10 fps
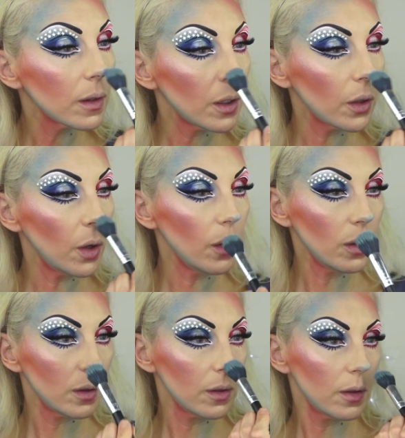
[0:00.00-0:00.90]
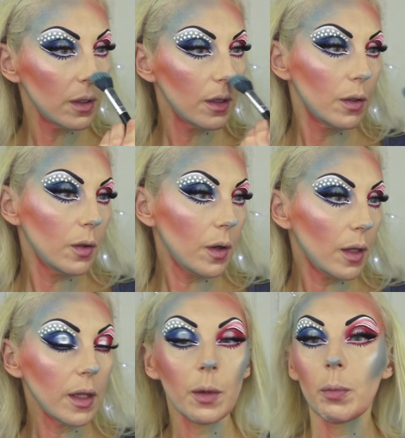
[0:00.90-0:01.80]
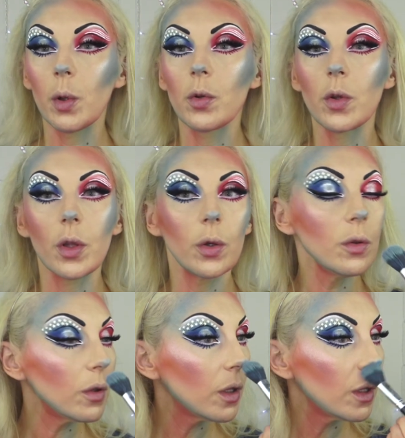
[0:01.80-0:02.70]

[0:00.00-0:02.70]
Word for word: There you go. Oh, I think blue is cute.